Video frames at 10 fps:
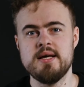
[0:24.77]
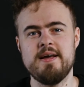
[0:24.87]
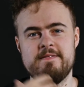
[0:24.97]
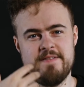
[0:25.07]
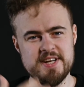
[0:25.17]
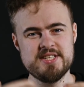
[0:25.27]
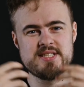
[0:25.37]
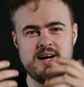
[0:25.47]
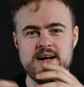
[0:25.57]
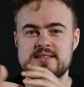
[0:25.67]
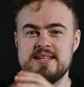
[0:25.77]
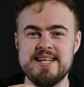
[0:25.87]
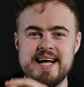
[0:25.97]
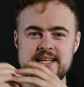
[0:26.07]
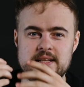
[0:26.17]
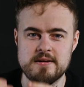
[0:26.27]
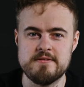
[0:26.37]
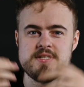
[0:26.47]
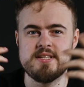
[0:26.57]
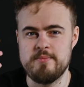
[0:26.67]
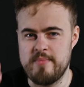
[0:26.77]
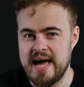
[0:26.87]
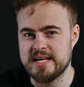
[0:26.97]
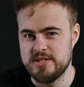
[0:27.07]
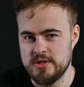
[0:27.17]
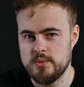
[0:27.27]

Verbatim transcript: it fetches content and delivers it back to